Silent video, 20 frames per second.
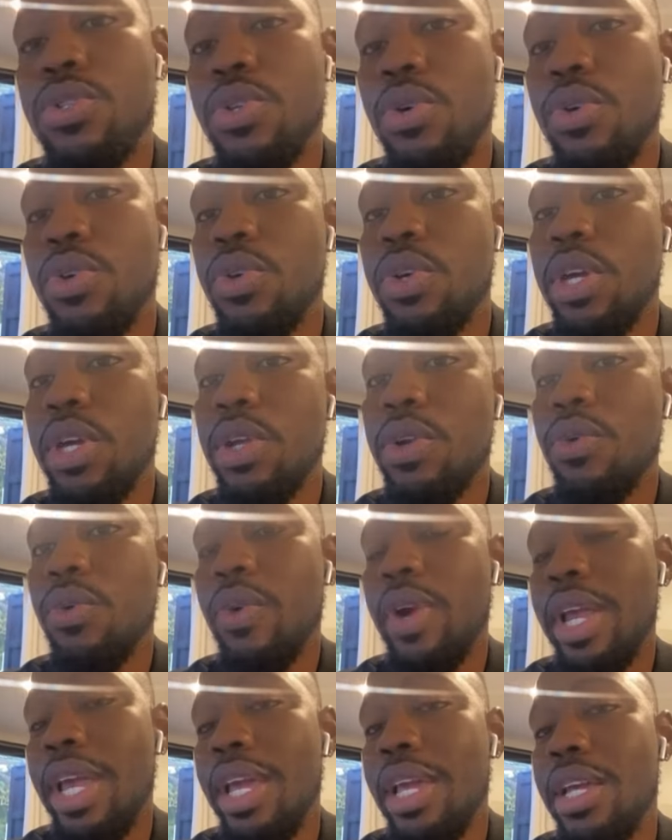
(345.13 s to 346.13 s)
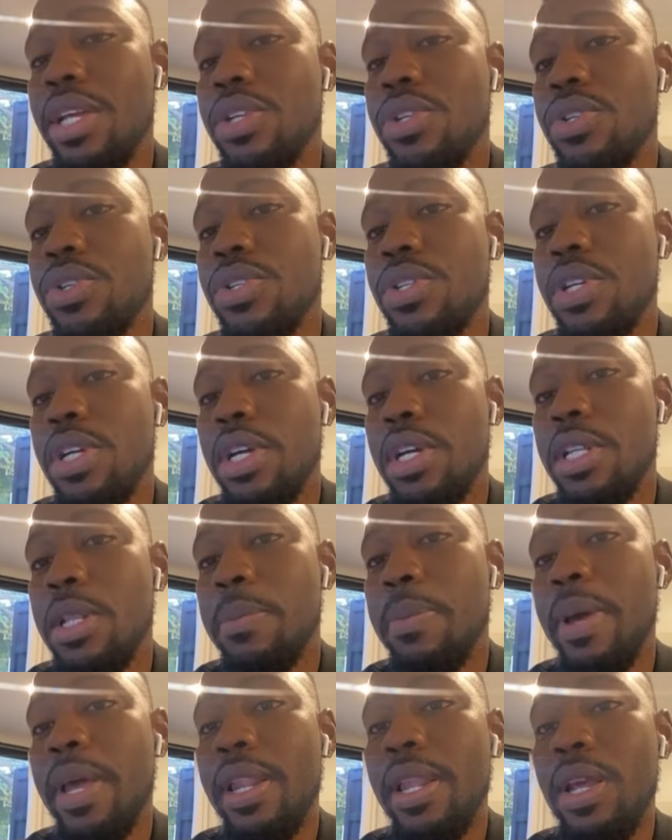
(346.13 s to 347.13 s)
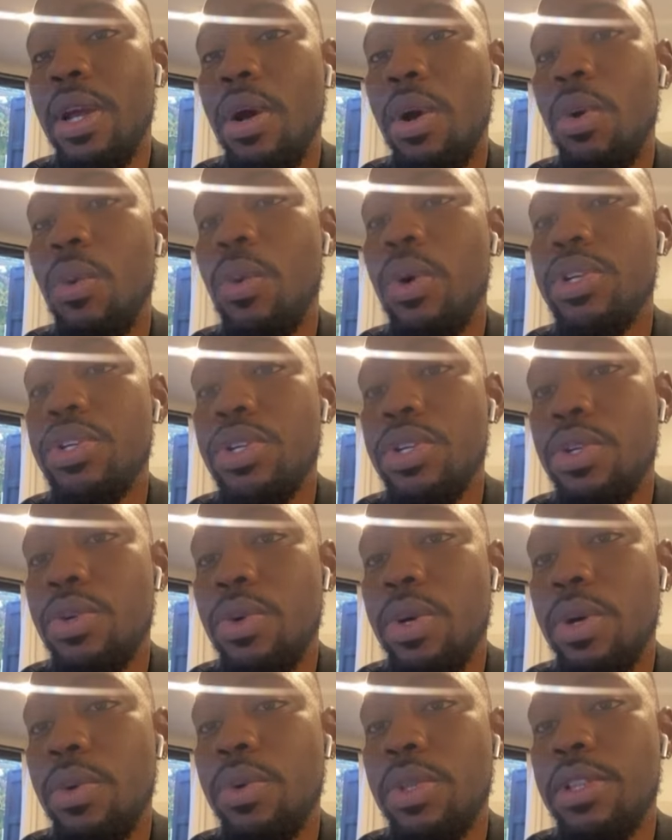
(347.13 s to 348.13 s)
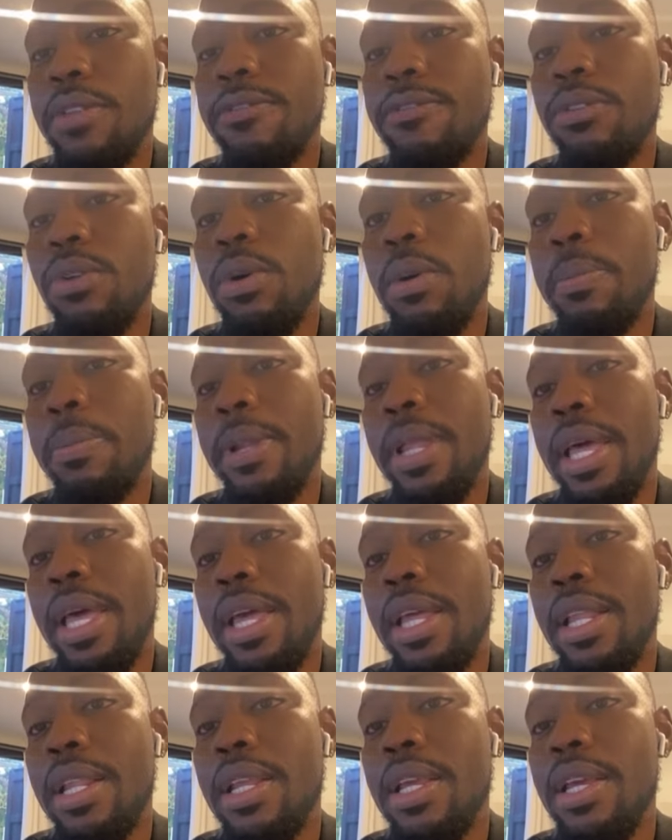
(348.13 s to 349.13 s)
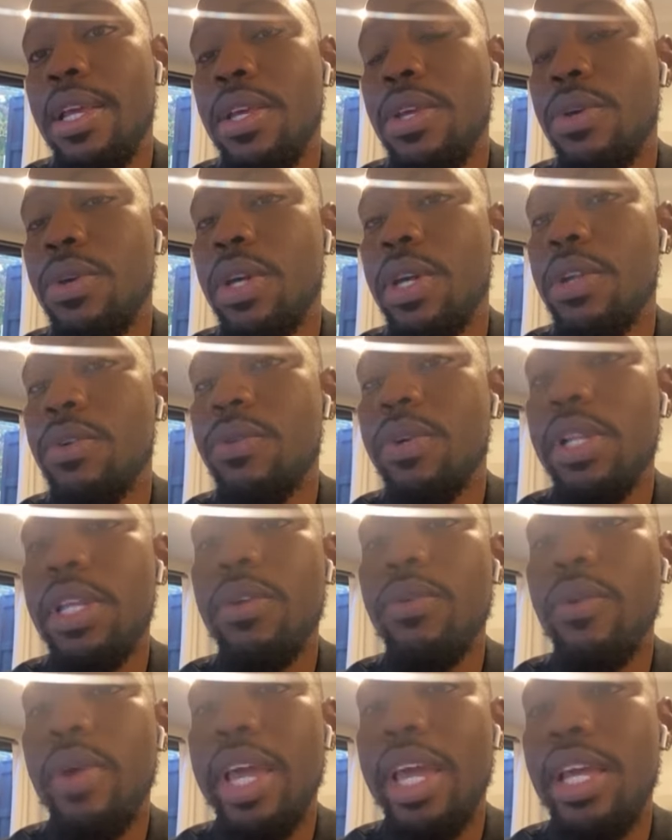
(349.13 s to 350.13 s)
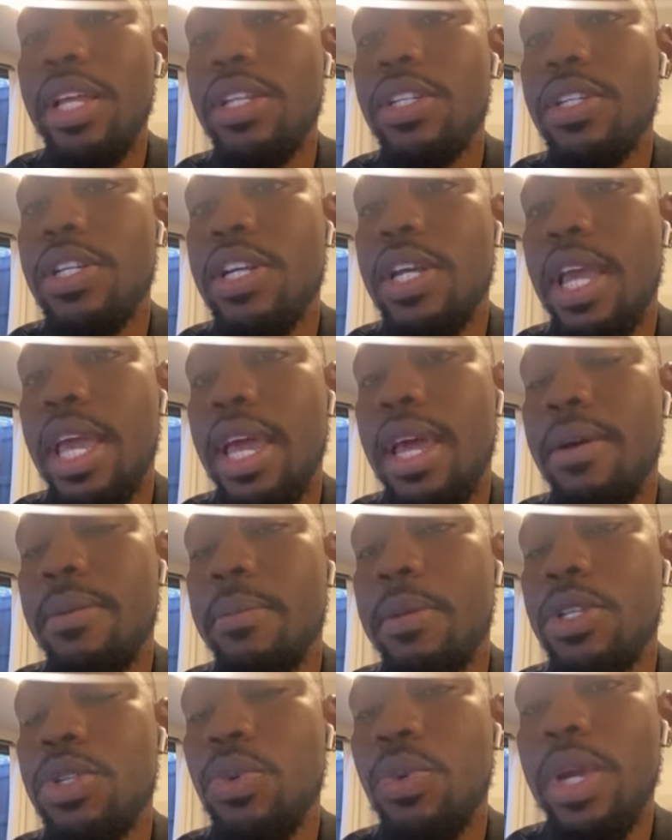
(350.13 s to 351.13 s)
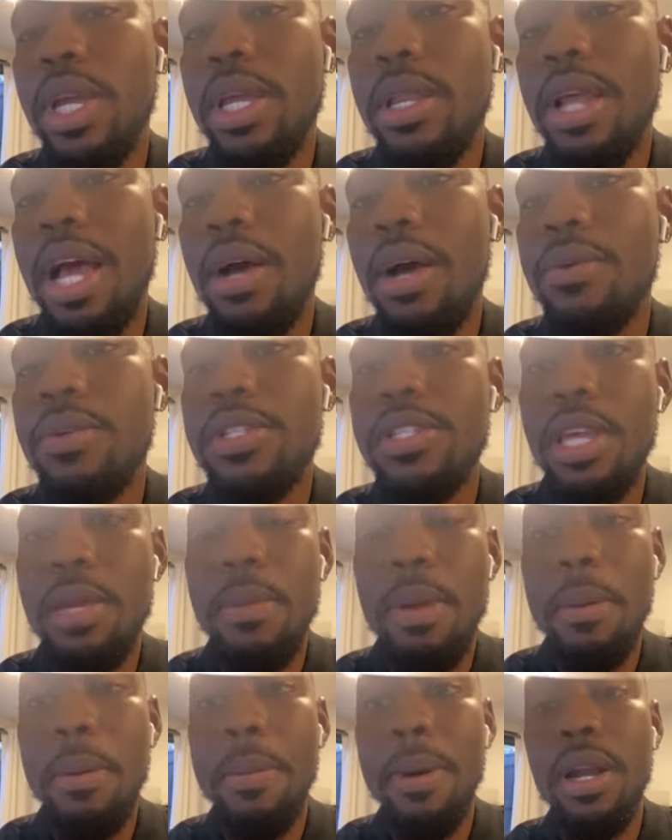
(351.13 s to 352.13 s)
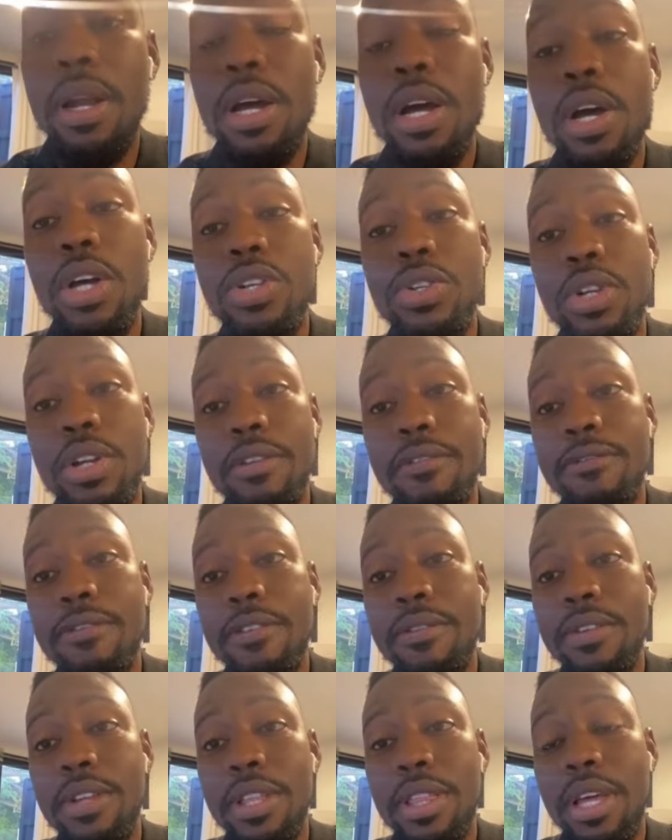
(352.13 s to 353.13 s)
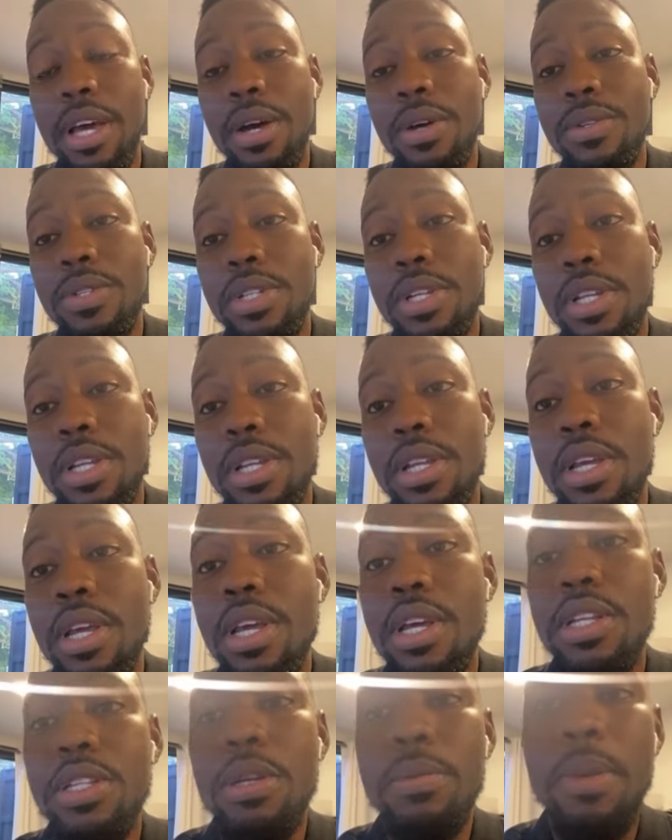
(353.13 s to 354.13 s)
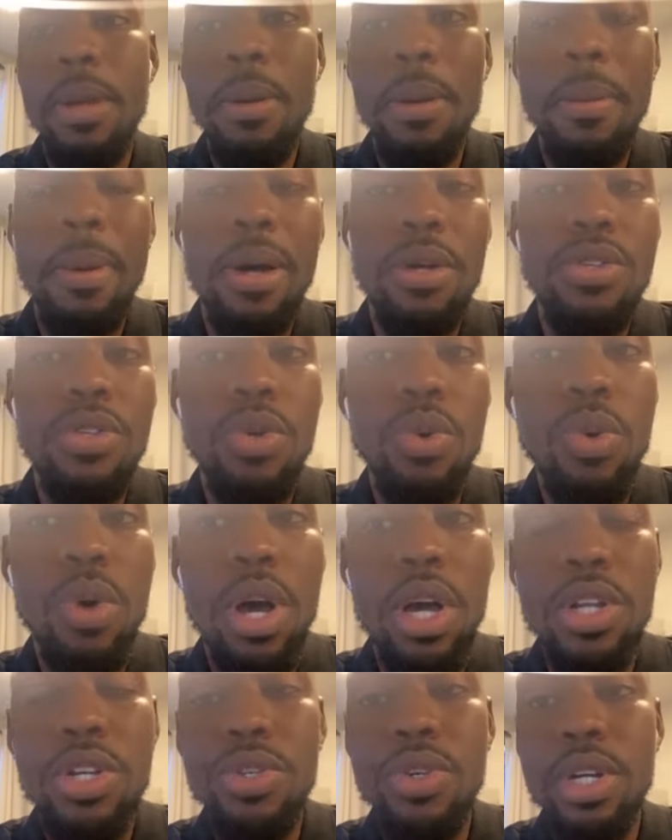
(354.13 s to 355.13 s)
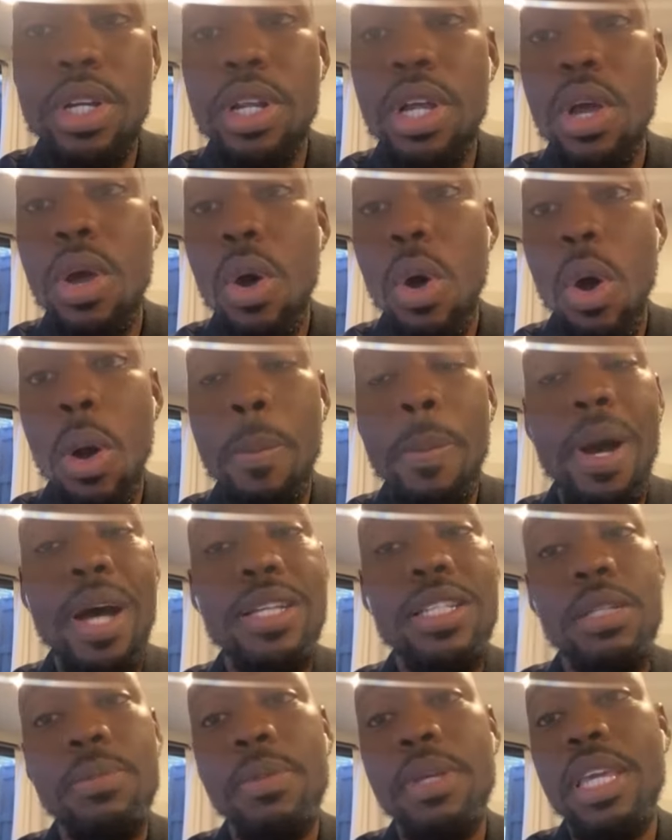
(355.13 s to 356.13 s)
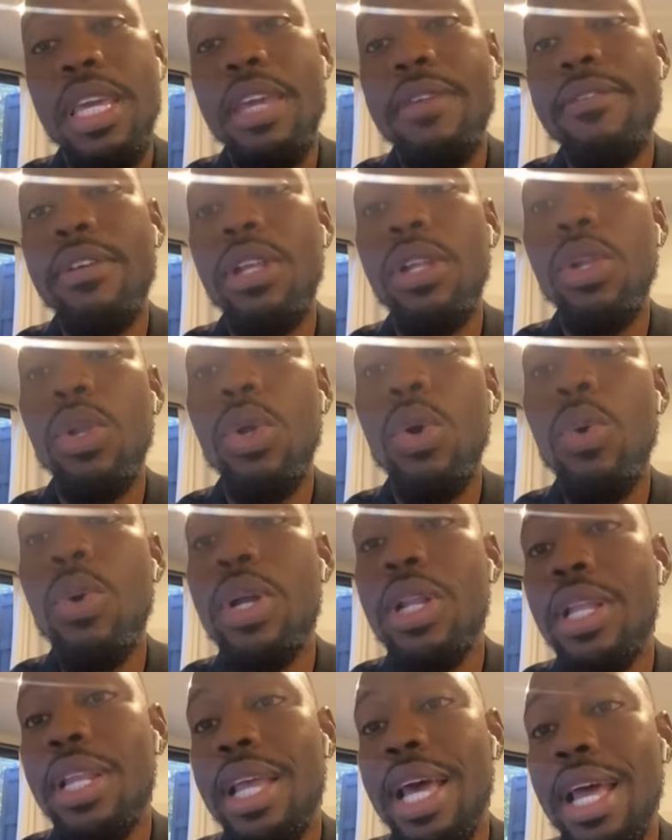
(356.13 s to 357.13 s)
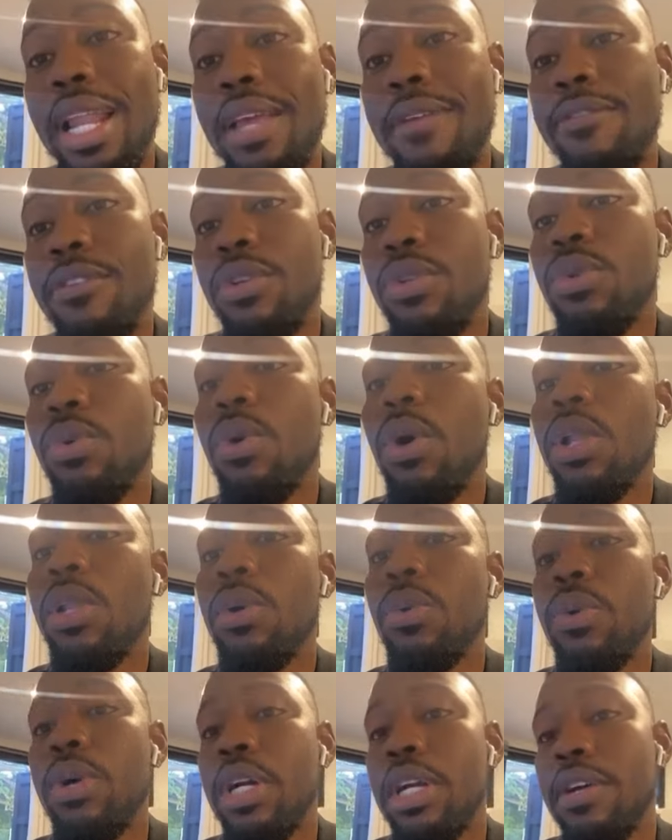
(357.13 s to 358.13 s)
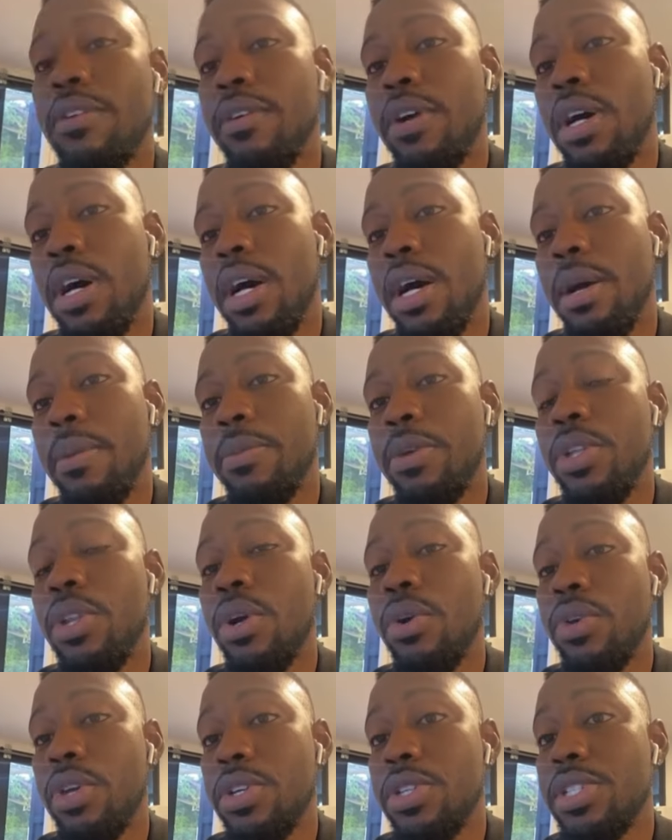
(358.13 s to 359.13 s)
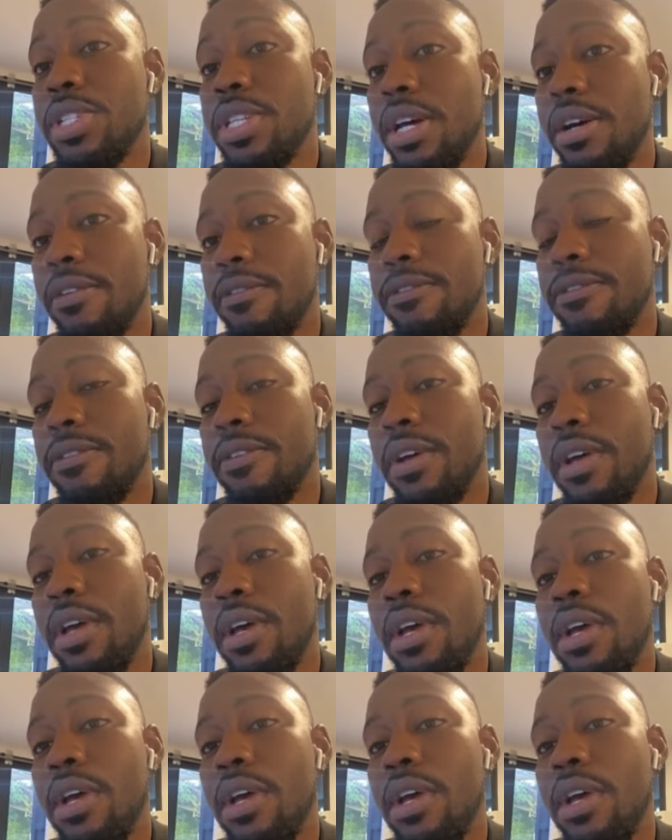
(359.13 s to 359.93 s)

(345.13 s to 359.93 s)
So you can range depending on what you're doing with the floor plan. You can really range between I would say maybe about 150,000 to maybe about 200 or possibly even lower than that if you do all the work um, you know yourself